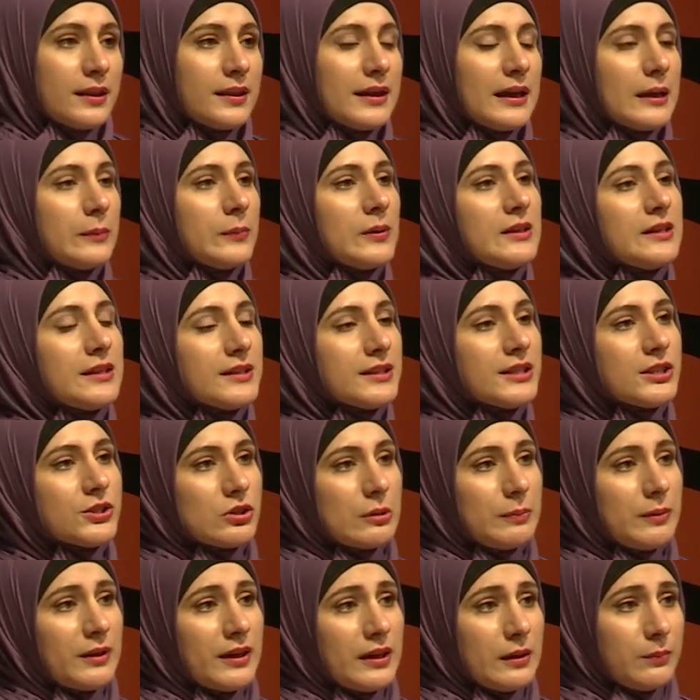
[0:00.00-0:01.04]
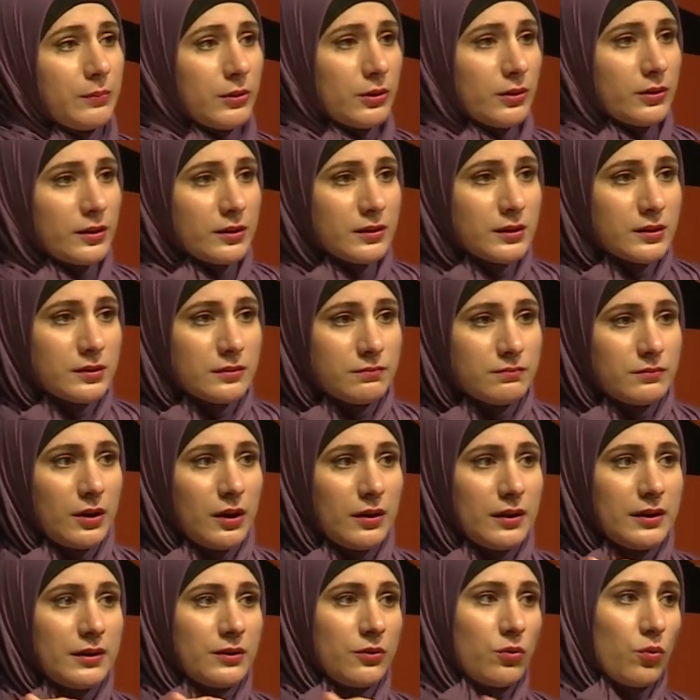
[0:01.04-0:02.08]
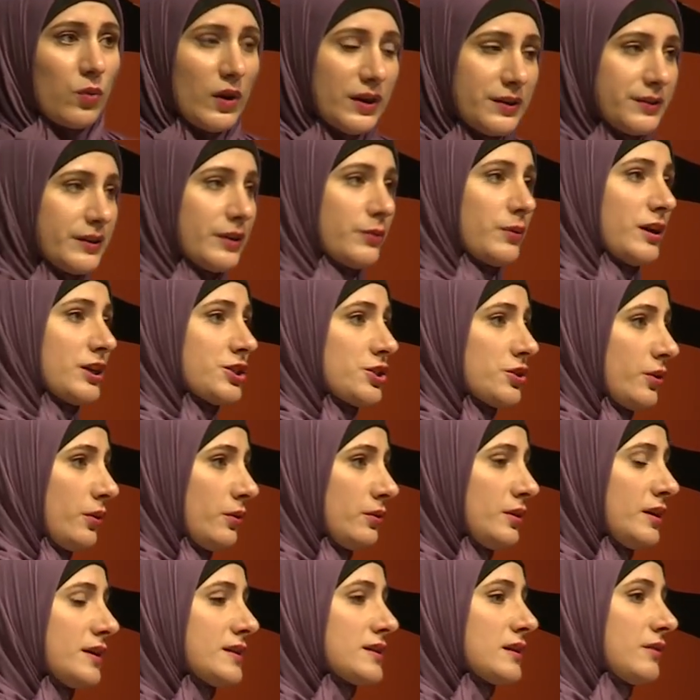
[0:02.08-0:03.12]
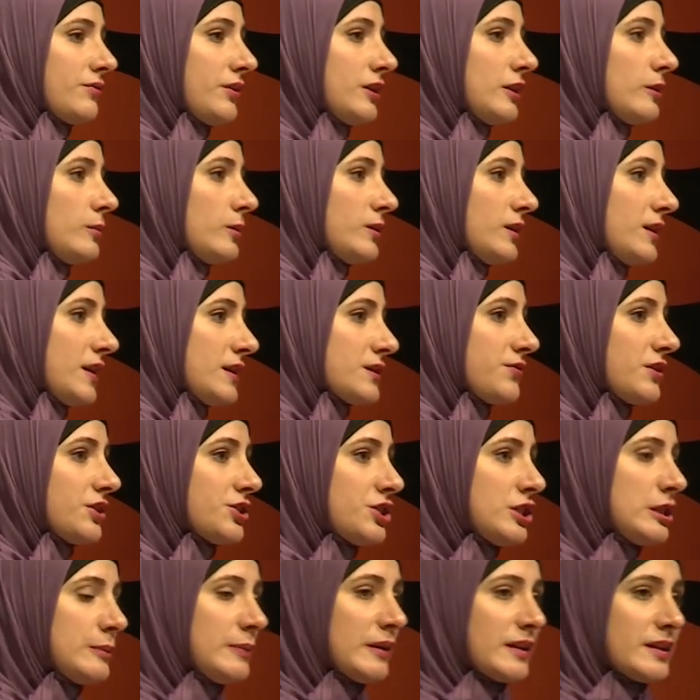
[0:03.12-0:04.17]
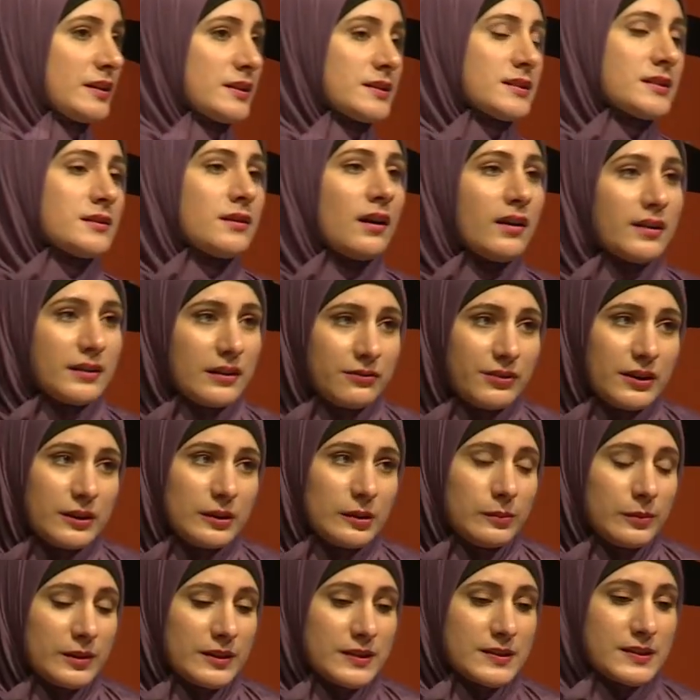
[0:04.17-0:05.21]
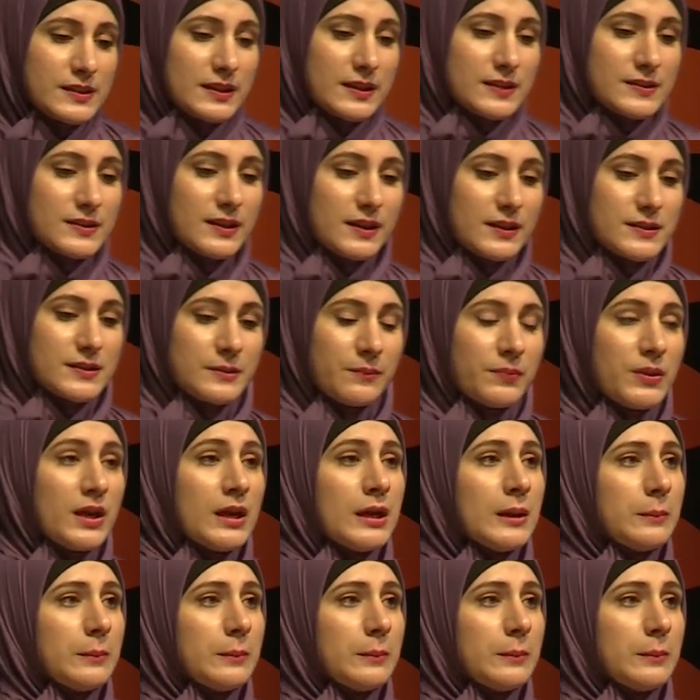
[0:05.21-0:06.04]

The ability to apply a blur in one direction only is available in SVG, but it's not available in CSS.